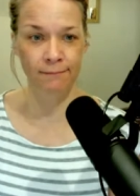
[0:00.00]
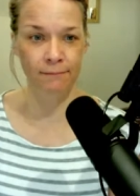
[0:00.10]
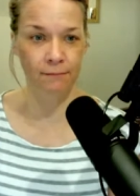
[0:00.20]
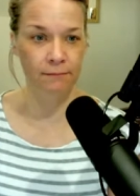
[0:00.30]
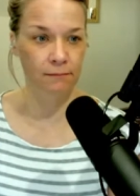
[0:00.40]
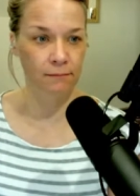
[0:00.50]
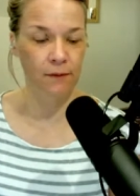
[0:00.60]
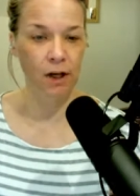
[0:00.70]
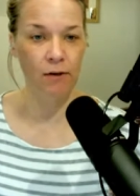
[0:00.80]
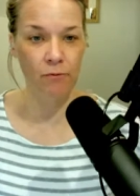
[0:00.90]

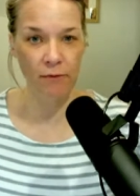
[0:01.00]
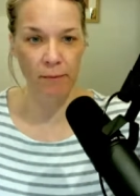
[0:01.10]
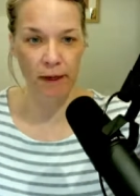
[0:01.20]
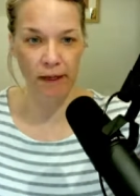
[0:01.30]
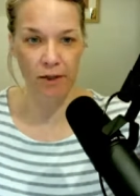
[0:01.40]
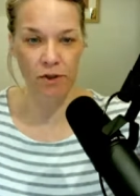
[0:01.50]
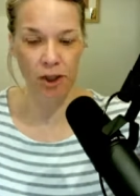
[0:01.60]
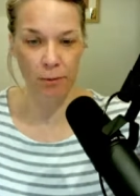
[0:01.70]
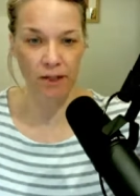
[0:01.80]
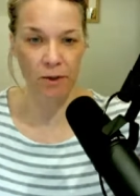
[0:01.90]
kind of revving my engine a
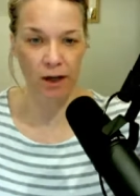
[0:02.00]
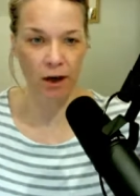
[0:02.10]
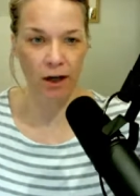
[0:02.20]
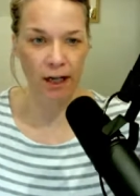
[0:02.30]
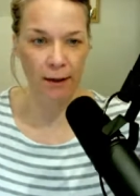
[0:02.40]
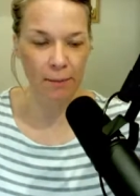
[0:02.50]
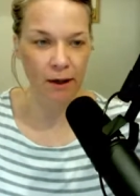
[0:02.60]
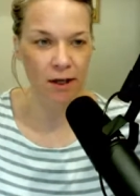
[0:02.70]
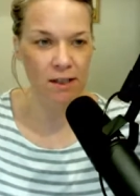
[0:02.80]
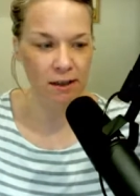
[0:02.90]
little bit. That's what I call it. I
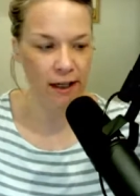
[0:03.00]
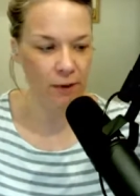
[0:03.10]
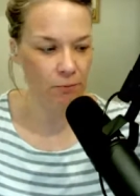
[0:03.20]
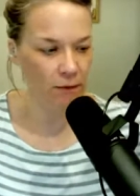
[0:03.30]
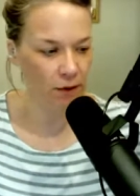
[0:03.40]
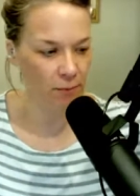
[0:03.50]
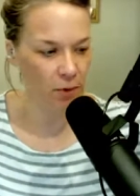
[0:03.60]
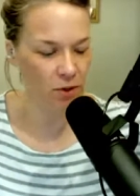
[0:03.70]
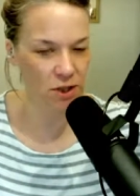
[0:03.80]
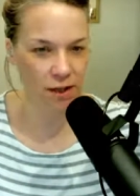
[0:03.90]
compare it to like revving the
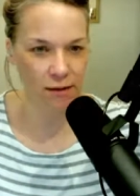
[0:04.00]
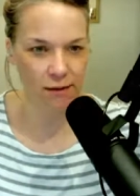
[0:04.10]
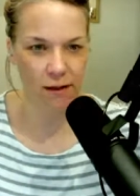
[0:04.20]
motorcycle.